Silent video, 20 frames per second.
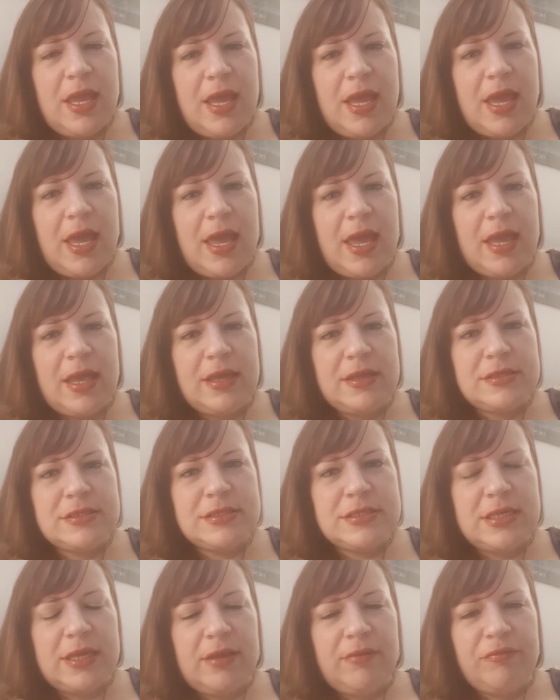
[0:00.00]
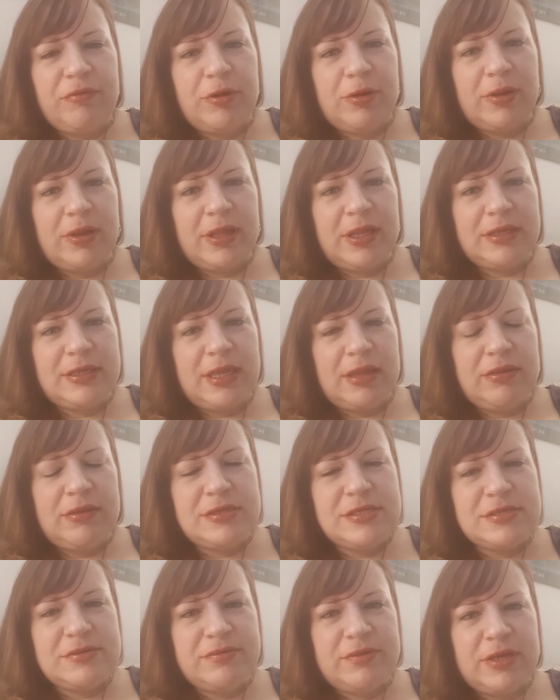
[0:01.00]
And if you clicked on
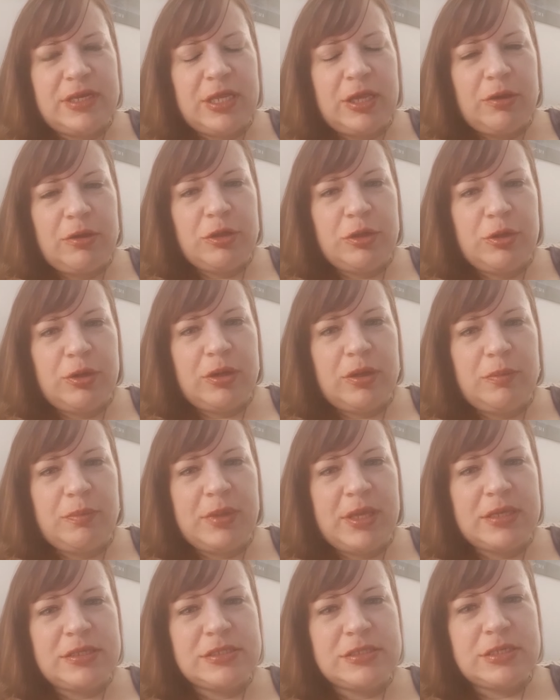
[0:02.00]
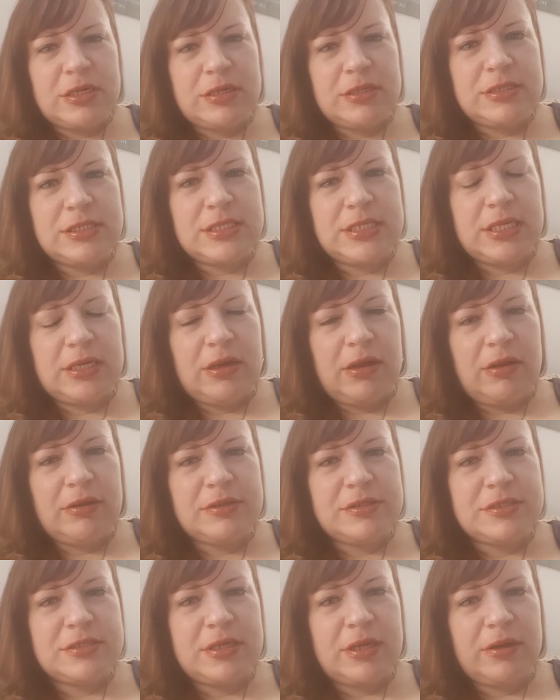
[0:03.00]
this video, you could be a star seed
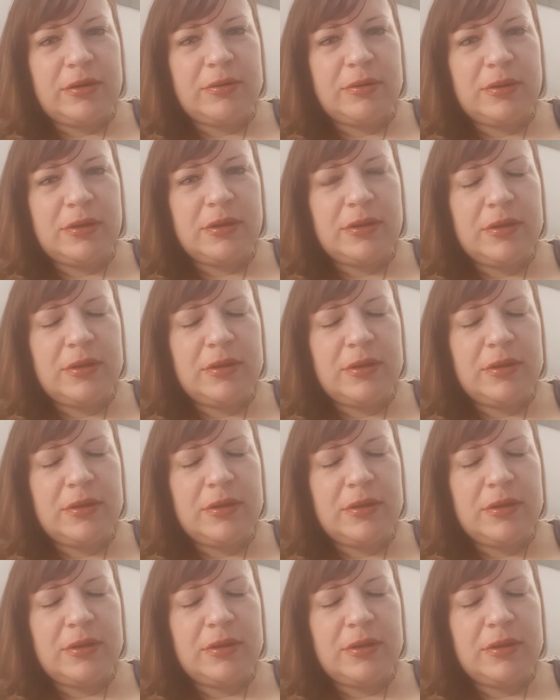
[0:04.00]
also.